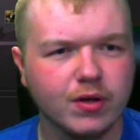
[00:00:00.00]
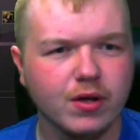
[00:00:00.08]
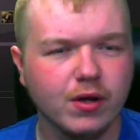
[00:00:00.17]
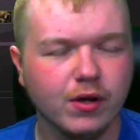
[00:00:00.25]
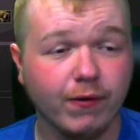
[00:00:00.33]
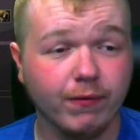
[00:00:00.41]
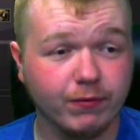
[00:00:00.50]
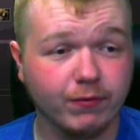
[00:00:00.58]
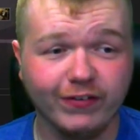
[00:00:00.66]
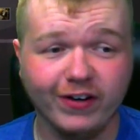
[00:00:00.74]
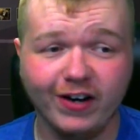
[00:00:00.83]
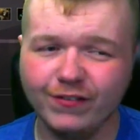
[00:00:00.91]
Grand Theft Auto
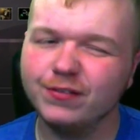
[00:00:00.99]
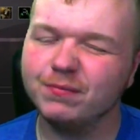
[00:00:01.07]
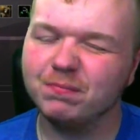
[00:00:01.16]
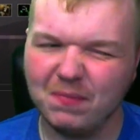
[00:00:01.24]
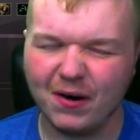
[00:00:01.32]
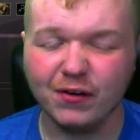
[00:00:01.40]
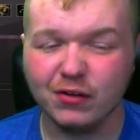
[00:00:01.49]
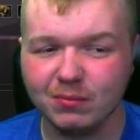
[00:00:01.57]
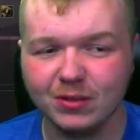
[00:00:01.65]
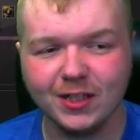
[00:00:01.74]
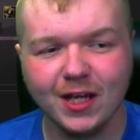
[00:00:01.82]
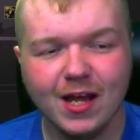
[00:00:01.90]
5,
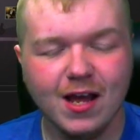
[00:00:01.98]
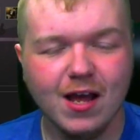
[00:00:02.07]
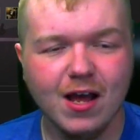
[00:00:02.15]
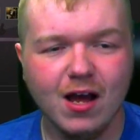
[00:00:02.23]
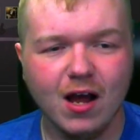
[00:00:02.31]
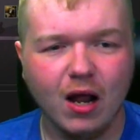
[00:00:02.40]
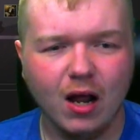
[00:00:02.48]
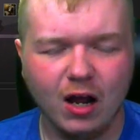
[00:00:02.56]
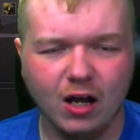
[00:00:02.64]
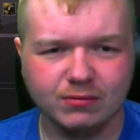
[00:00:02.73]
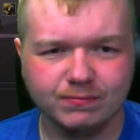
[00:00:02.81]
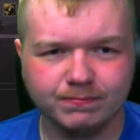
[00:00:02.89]
possibly.
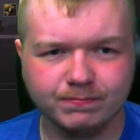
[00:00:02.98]
Um,